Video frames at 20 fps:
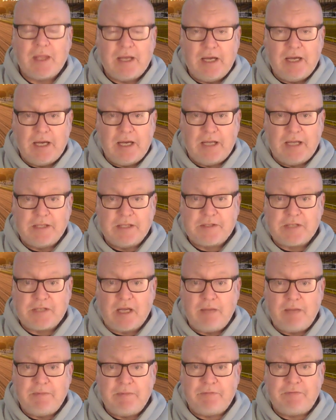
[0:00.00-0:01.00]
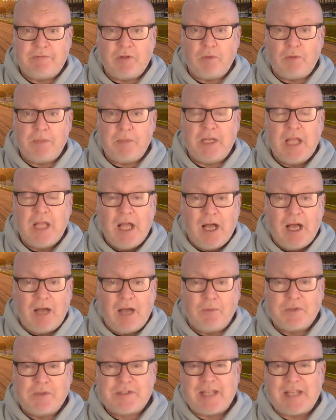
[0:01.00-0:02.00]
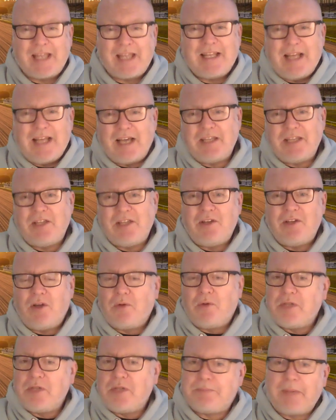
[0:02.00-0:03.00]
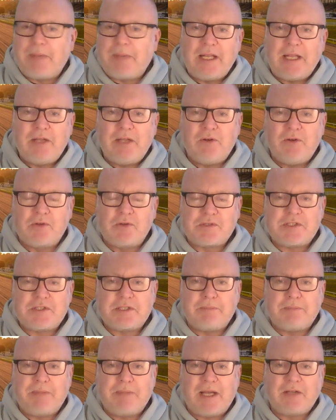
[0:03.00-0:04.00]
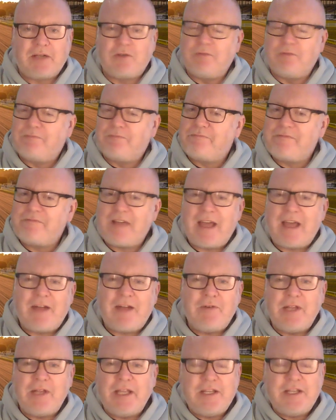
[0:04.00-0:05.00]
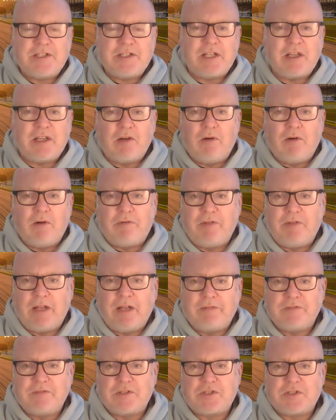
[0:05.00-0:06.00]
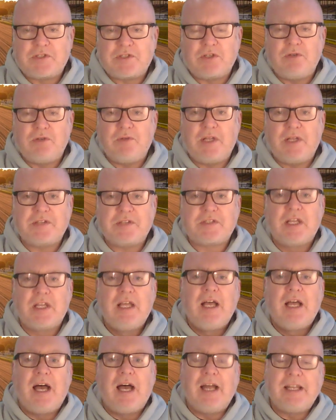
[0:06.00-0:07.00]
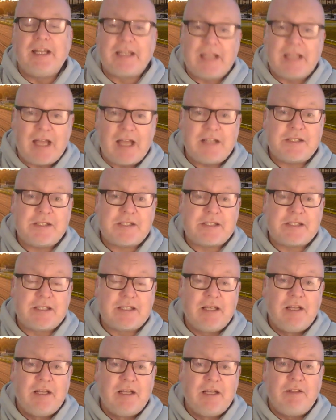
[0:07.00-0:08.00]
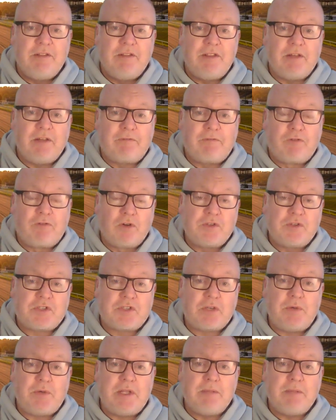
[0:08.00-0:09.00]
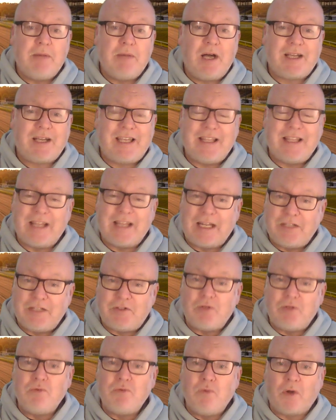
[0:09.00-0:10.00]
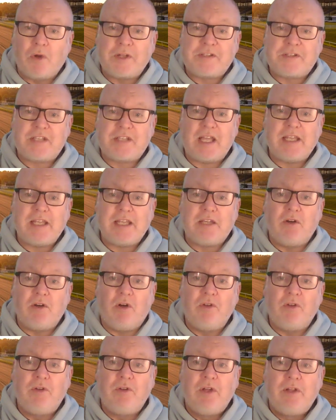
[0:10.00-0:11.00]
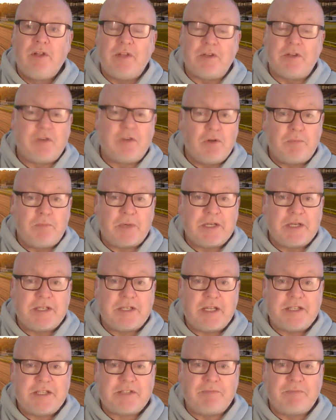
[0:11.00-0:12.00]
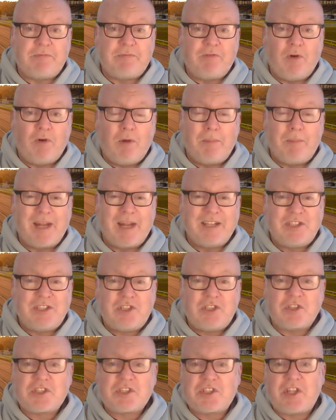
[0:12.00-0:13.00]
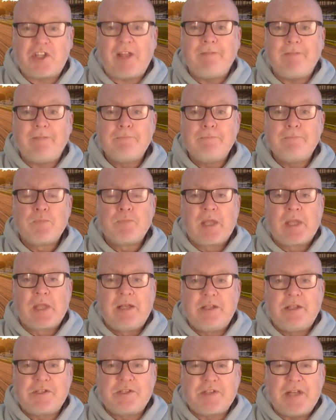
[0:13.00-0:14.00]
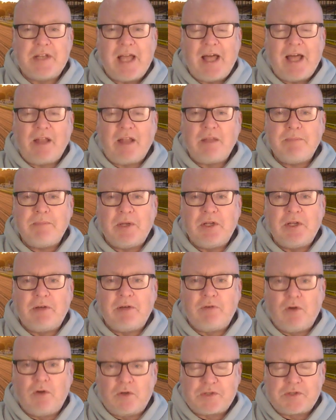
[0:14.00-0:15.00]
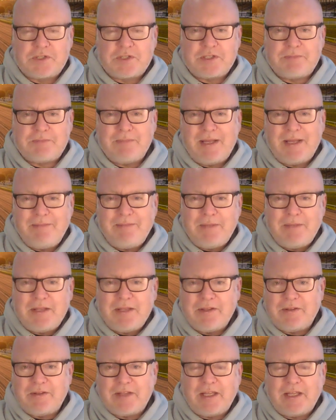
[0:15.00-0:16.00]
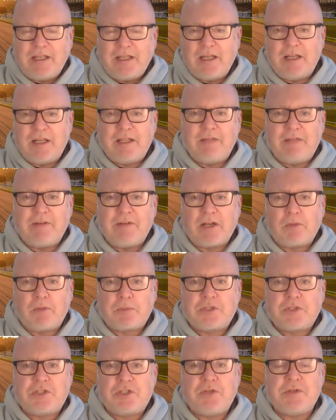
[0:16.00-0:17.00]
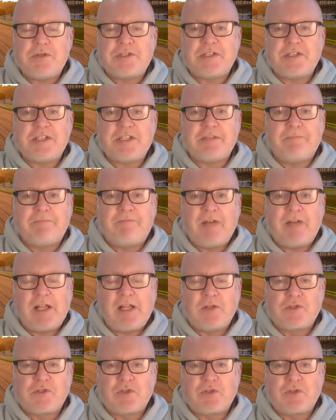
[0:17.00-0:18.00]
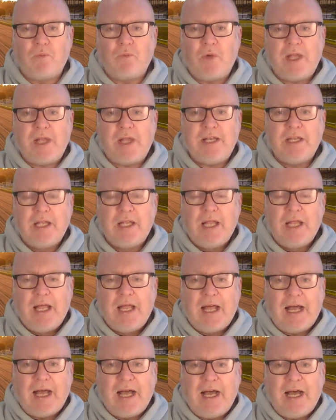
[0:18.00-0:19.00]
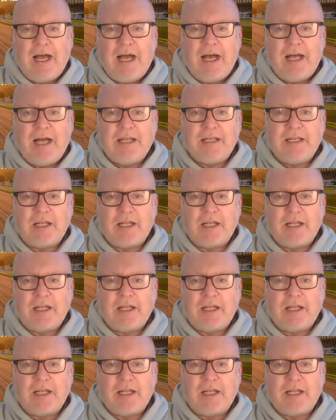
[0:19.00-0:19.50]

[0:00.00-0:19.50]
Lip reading: at the time of filming. I would take that. You know, these Bailey horses are back, could very easily go off 11-2 this. And against the front two in the market that I do want to take on, they do bring decent form, but I just think there's an element of horses maybe that they've had opportunities and failed to win. And